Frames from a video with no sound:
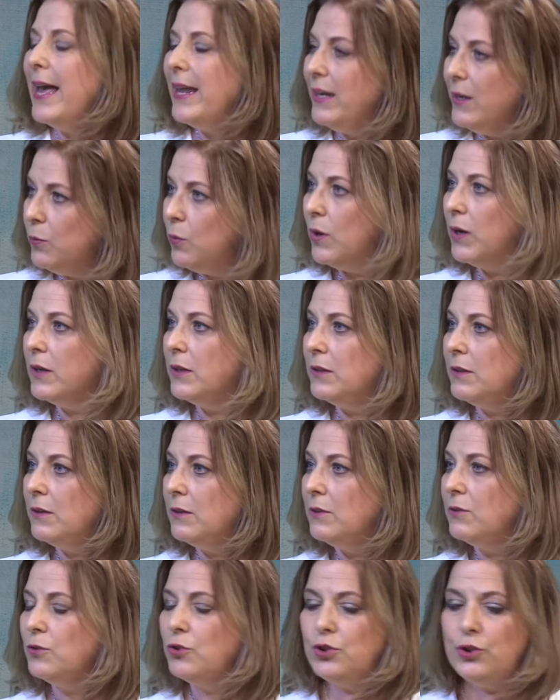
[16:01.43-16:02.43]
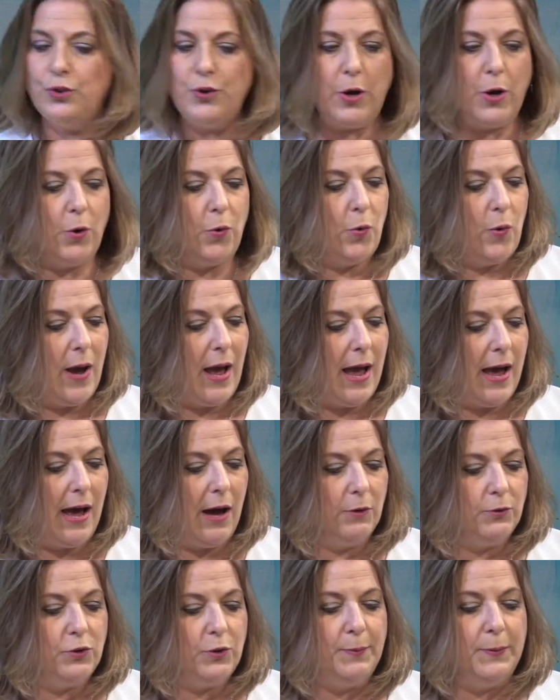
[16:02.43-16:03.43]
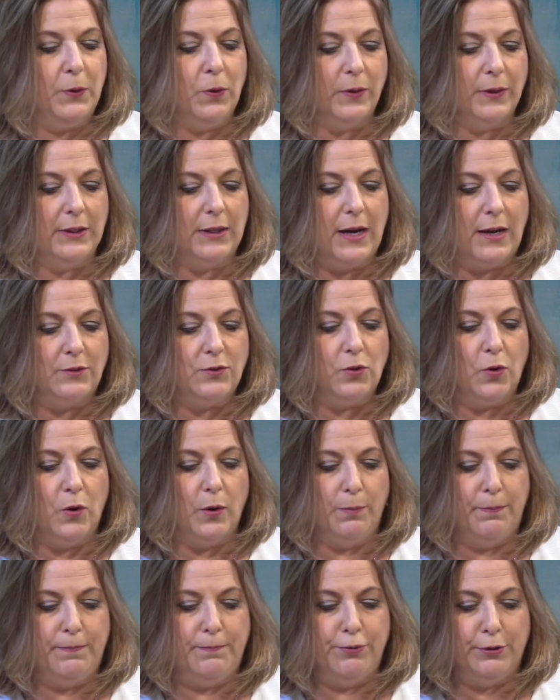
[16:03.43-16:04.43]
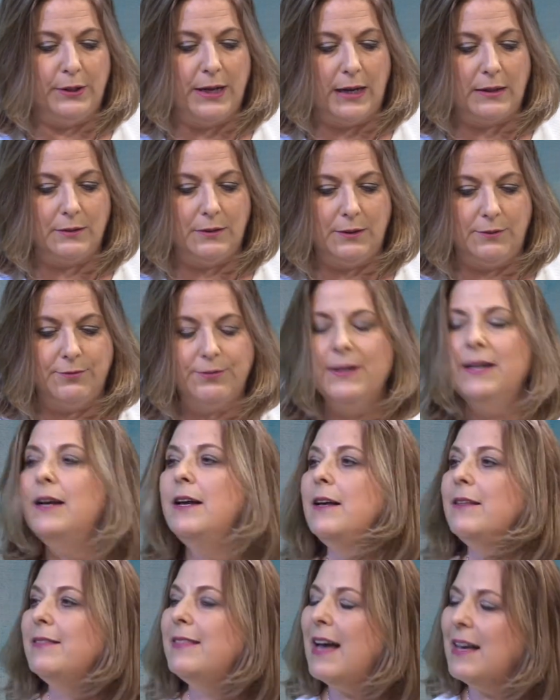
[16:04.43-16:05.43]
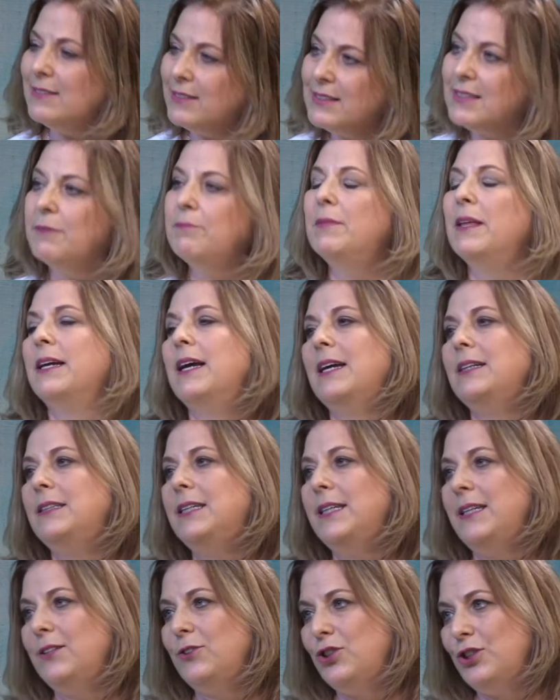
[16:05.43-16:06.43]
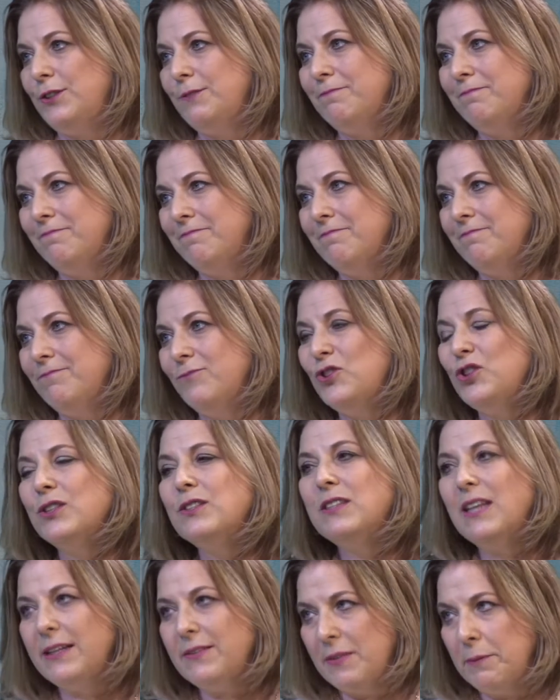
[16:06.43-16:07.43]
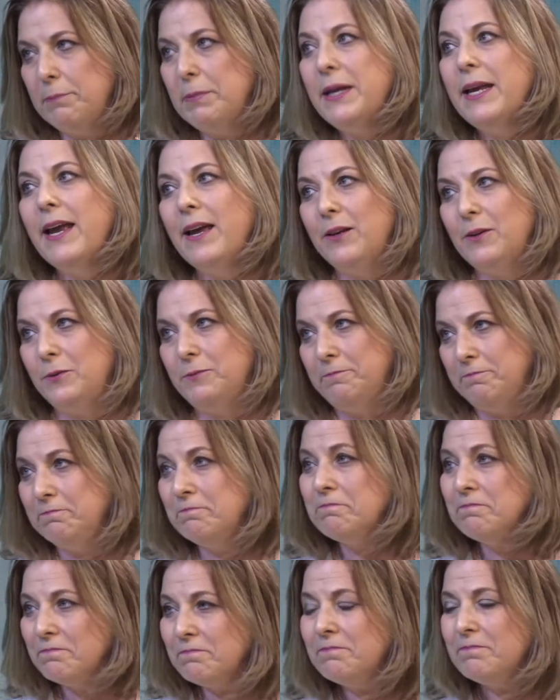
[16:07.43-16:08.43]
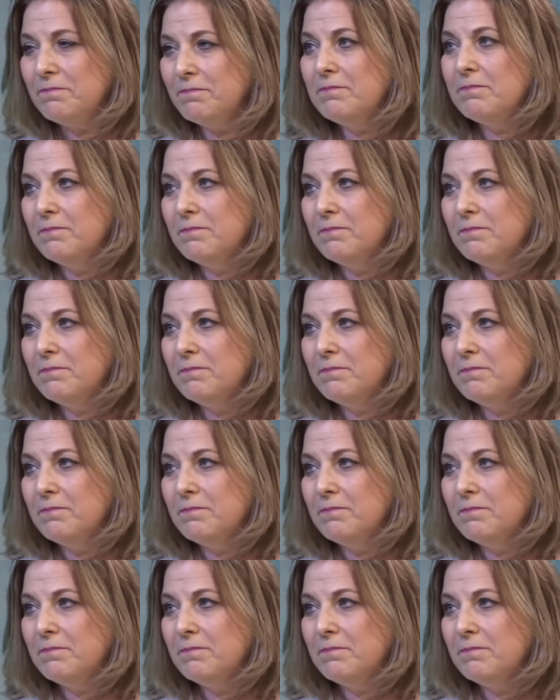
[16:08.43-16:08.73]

anyone to know how to be organized or productive. That's something I teach, yeah. Just like the piano. Yeah.